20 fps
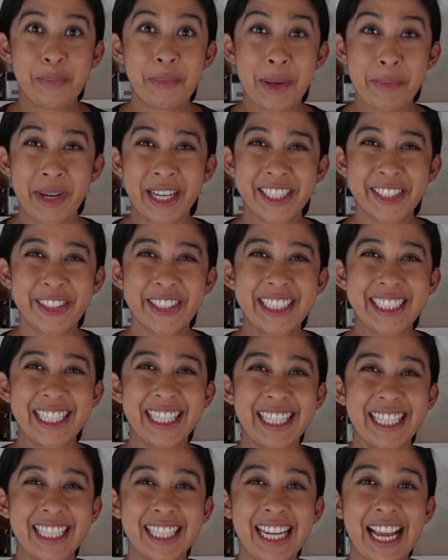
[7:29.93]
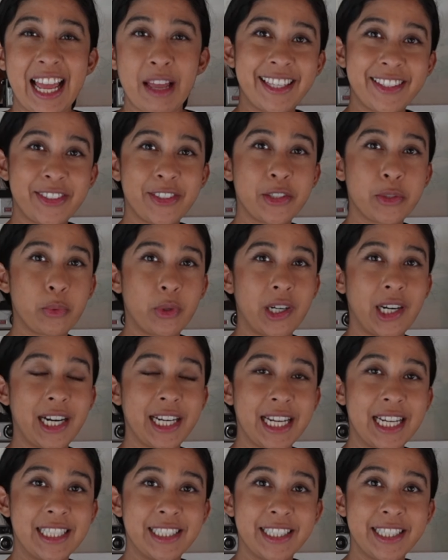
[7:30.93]
My battery died. This is where I
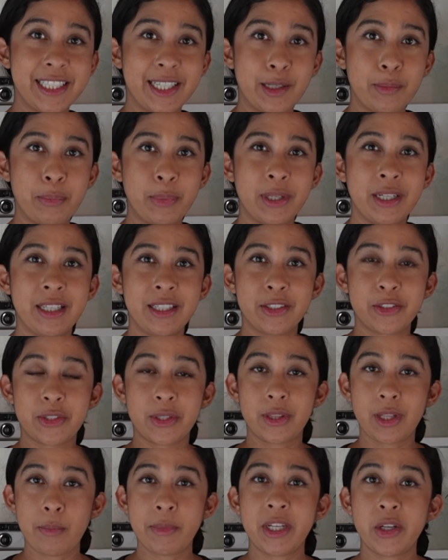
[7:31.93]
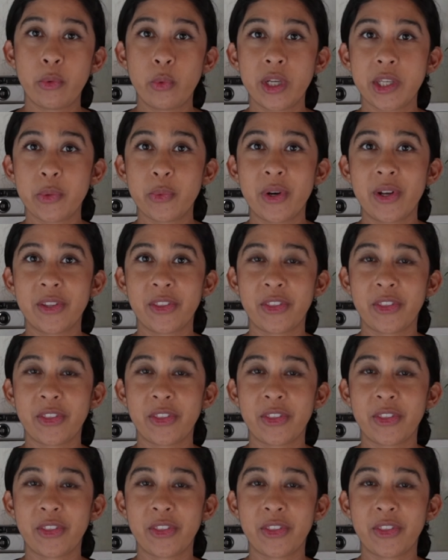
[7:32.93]
ended up. So let me know what you all